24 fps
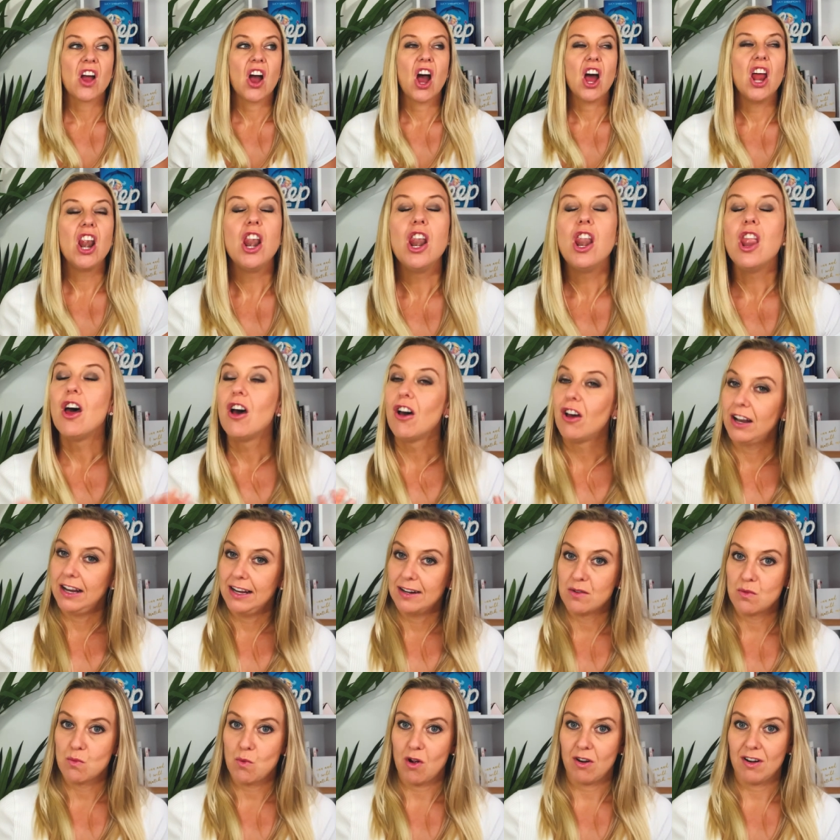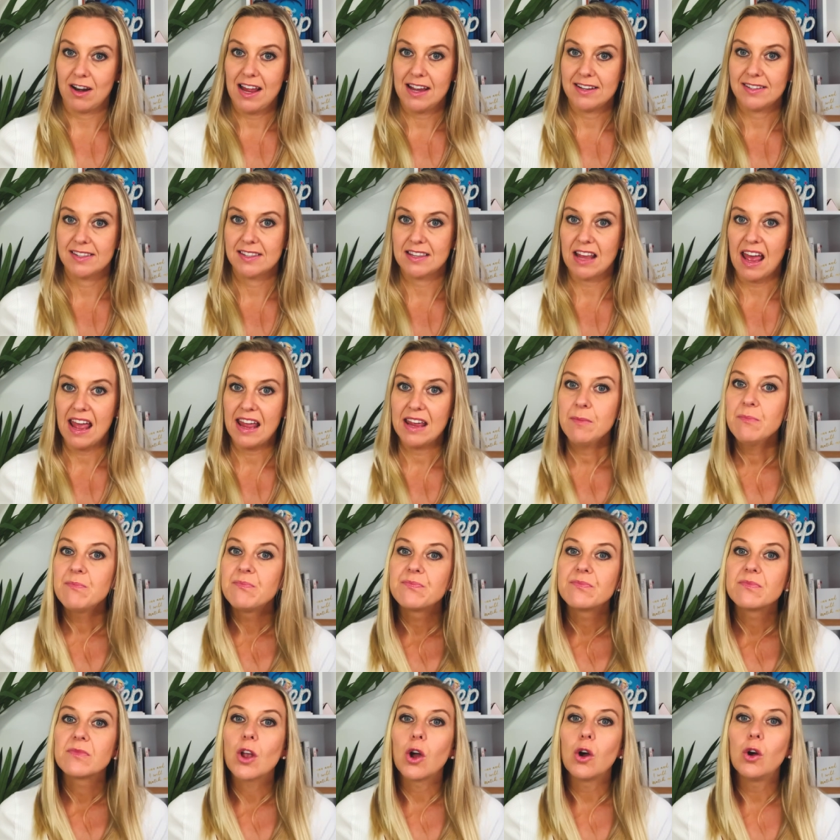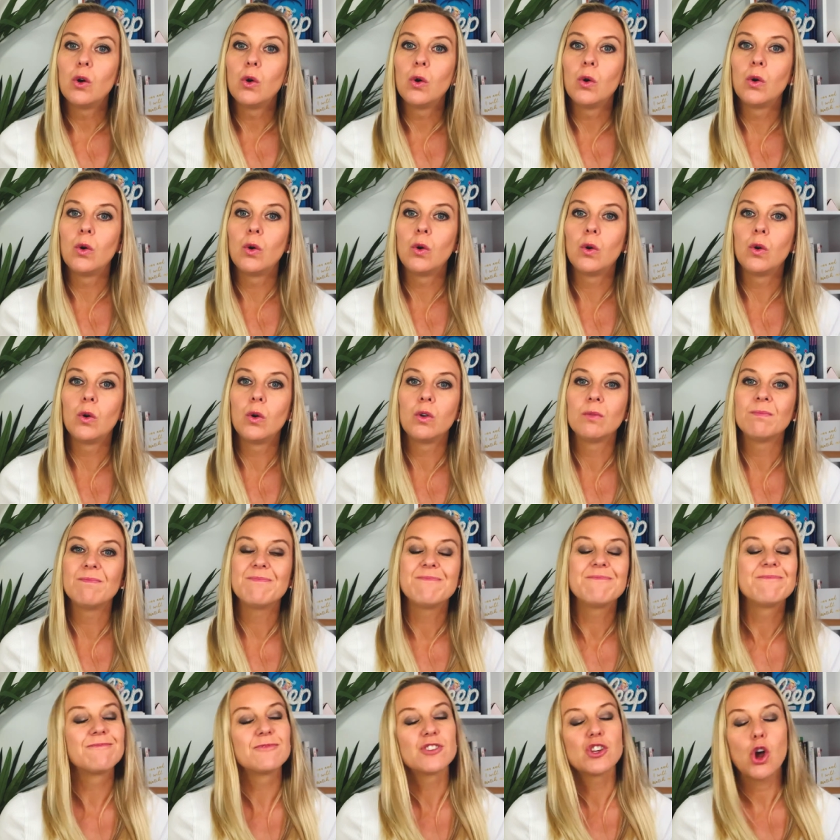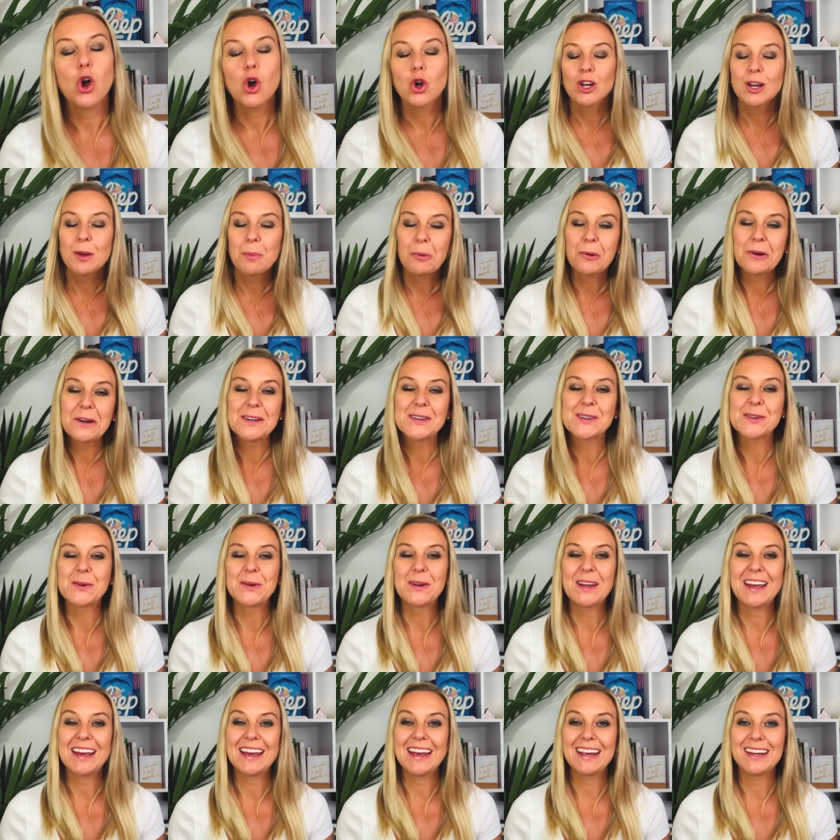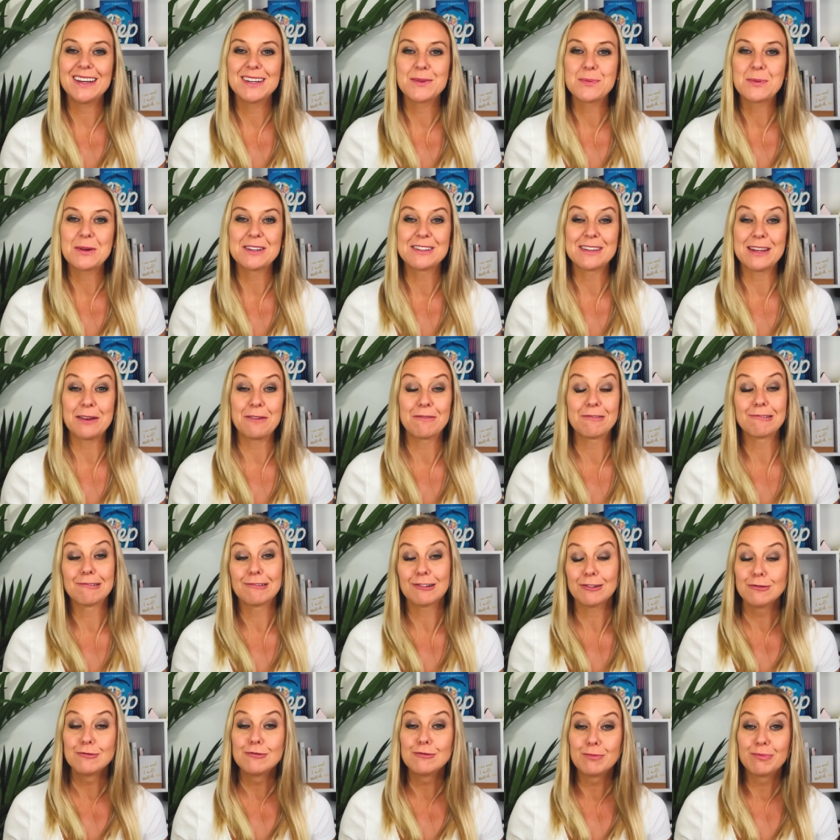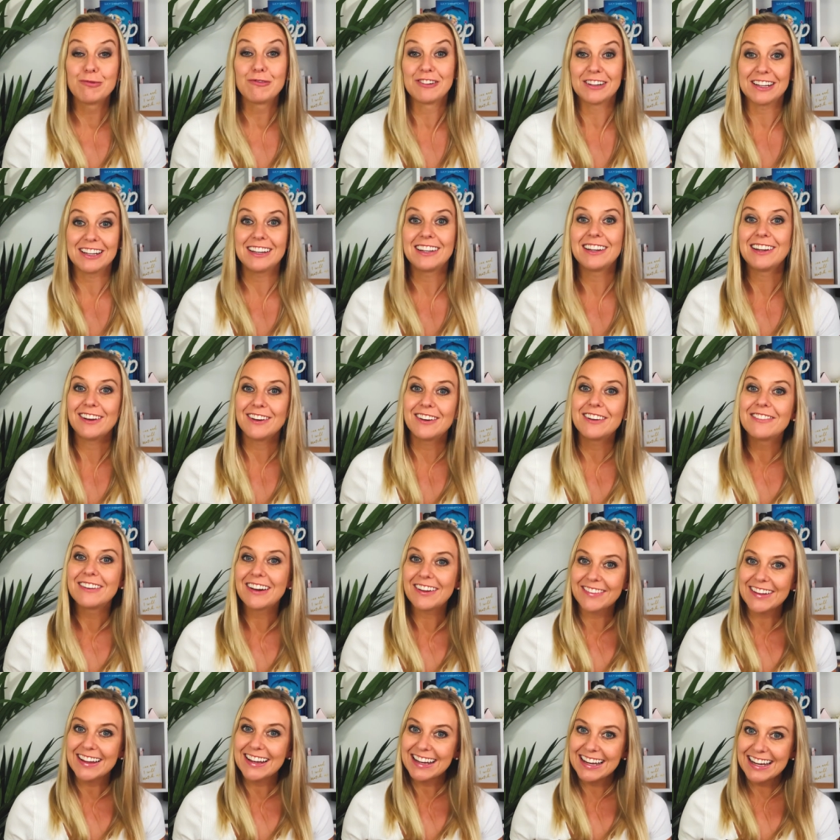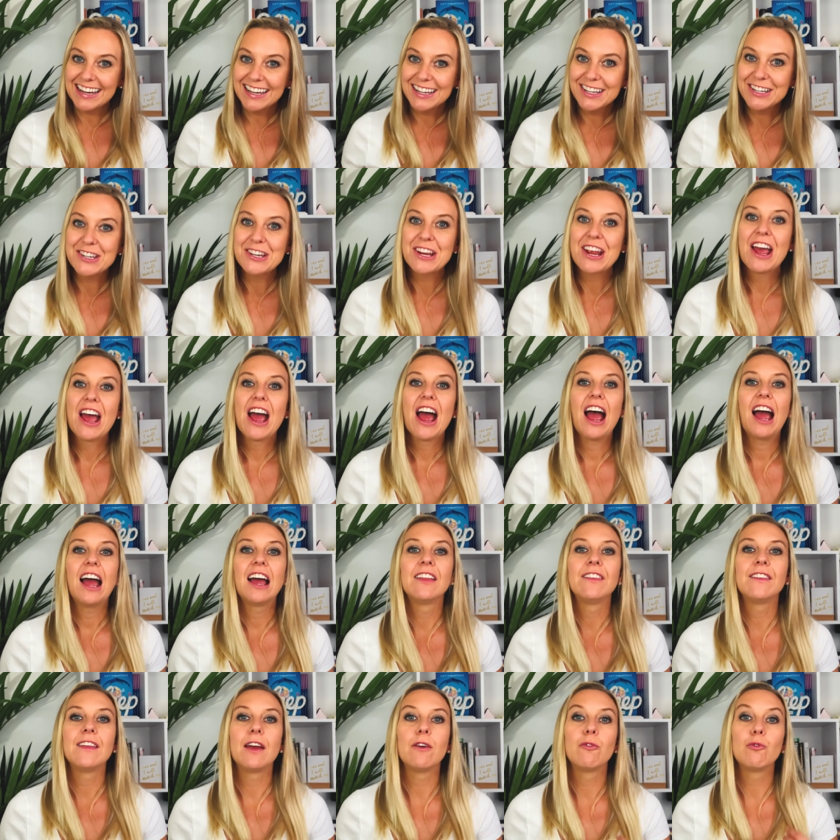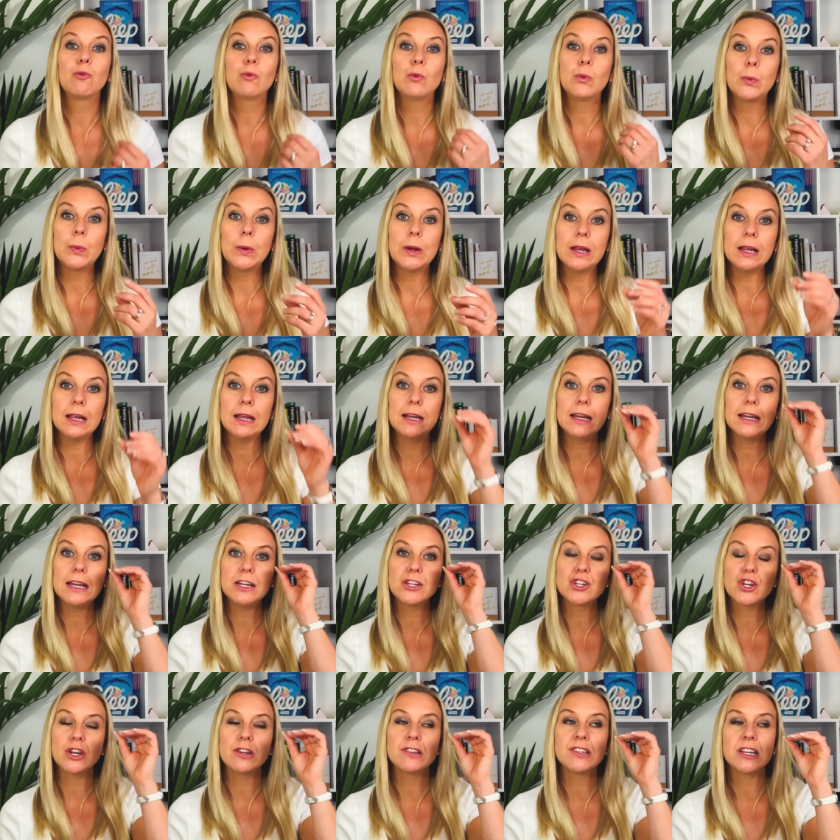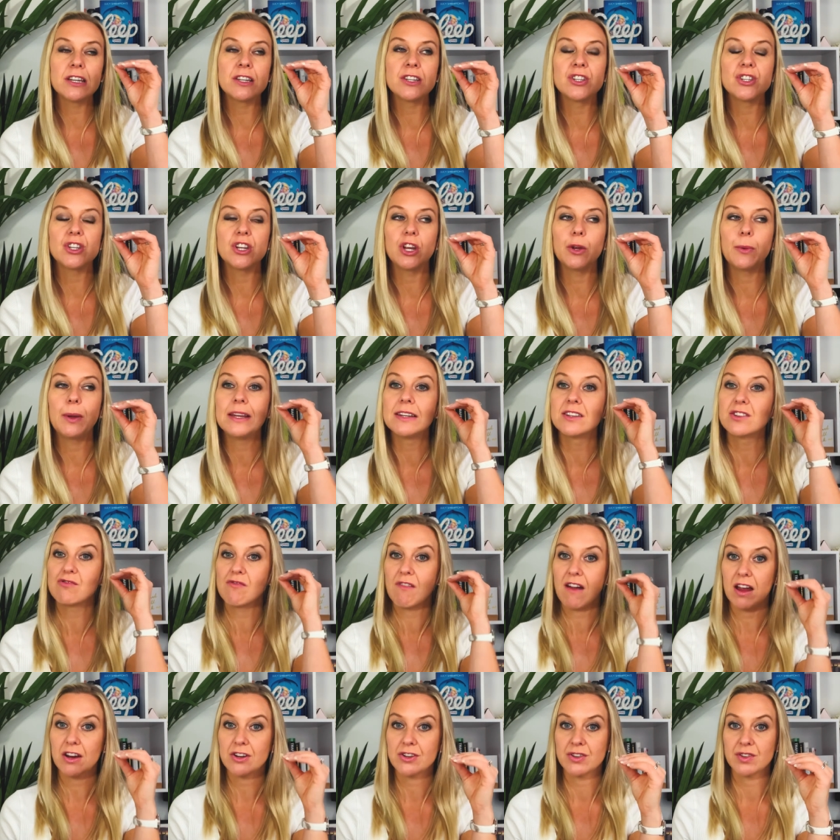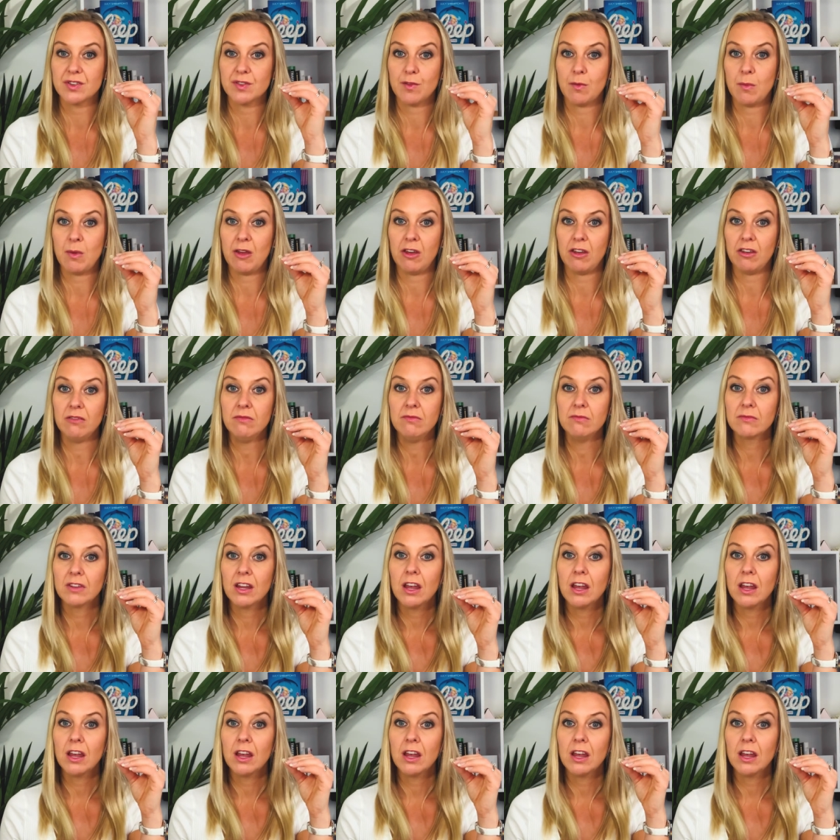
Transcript: alert little one, let's say, or toddler preschooler age, because they were all pretty alert around that age, and they're really tuned into interactions from you,